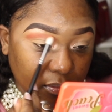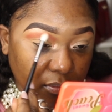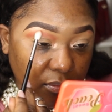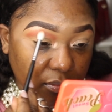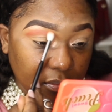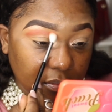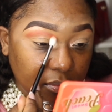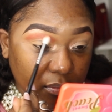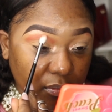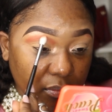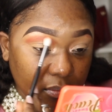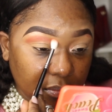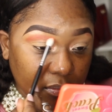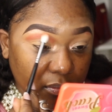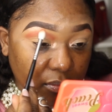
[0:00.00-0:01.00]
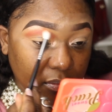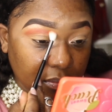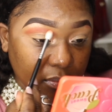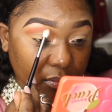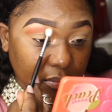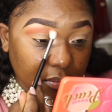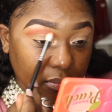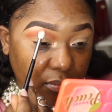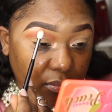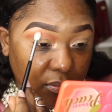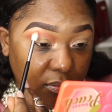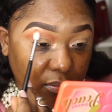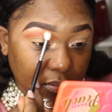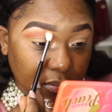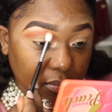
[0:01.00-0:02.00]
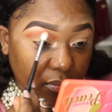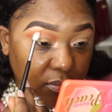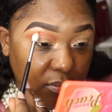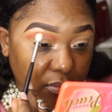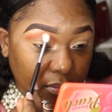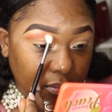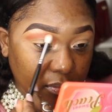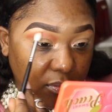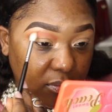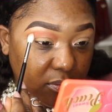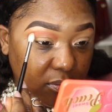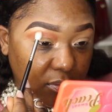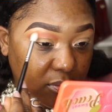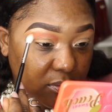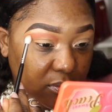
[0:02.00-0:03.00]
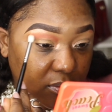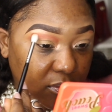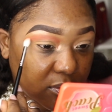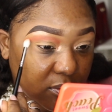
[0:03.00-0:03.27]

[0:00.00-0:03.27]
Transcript: and make sure everything is just blending seamless.